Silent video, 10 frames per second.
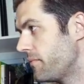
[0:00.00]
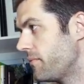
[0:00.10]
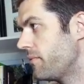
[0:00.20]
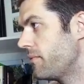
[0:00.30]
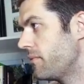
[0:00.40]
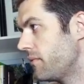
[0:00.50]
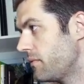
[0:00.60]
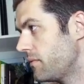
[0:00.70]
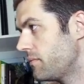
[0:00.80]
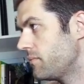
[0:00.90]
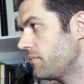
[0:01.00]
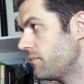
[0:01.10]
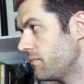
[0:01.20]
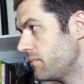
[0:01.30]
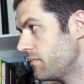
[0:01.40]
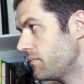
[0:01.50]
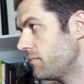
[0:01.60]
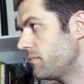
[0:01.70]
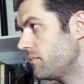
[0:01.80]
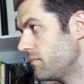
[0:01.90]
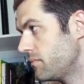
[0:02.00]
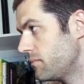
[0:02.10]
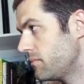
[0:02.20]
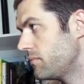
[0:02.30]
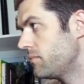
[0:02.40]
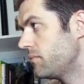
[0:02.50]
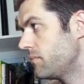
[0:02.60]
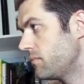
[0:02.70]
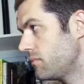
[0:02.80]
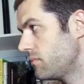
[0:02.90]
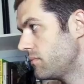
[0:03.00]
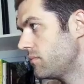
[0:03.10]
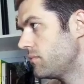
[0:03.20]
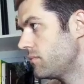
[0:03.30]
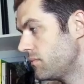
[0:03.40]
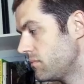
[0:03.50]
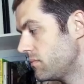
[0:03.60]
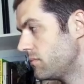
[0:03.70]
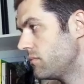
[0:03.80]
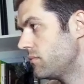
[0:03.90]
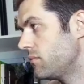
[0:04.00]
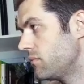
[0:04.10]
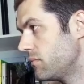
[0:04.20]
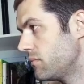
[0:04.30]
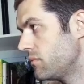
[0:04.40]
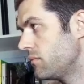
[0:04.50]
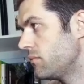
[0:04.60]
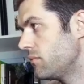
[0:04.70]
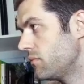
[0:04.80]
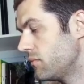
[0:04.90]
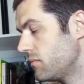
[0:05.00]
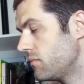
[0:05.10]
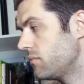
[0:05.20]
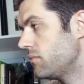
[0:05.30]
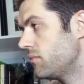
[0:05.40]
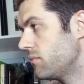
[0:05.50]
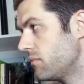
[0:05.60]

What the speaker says: No words are spoken by the person on screen.